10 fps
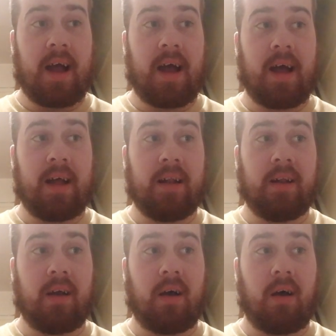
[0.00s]
and
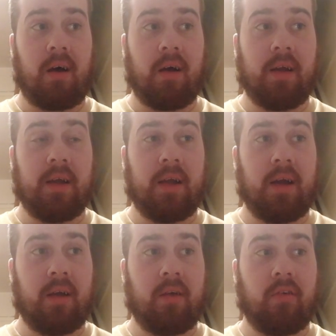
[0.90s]
I
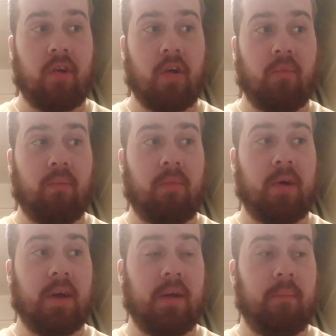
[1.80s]
showed
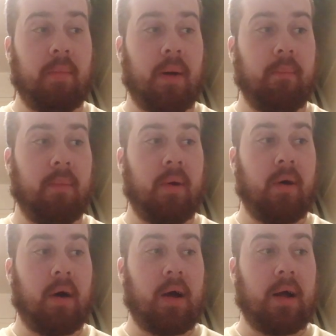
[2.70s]
my mum
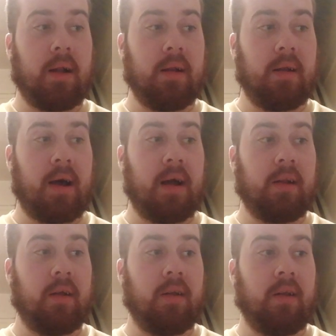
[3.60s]
and dad
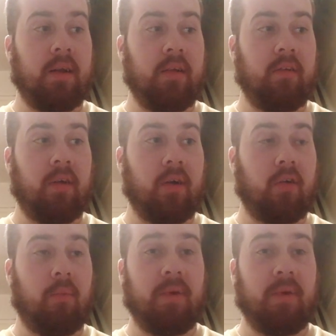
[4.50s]
the t-shirt I got.